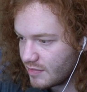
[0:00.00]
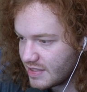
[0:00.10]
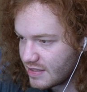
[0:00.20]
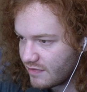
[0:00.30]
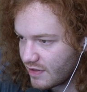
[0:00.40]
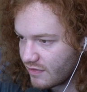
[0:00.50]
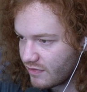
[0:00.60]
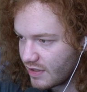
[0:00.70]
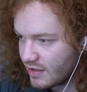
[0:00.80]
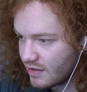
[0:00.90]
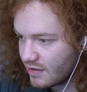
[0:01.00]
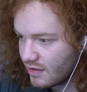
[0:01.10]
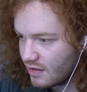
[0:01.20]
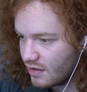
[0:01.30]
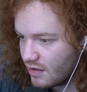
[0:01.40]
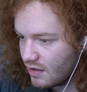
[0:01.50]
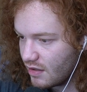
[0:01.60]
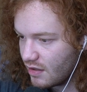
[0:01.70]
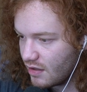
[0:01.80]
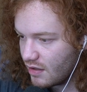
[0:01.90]
let me see if I can find it.
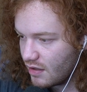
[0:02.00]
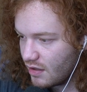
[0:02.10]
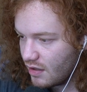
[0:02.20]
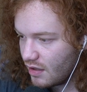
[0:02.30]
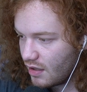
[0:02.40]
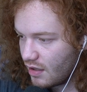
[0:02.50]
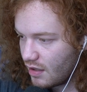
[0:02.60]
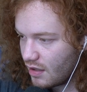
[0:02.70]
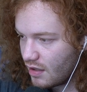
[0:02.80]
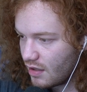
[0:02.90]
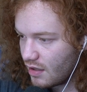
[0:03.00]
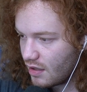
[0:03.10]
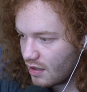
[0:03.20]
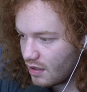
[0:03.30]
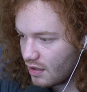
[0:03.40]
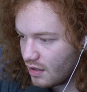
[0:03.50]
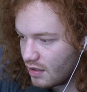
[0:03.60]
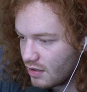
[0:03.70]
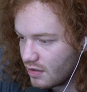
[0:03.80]
Uh, I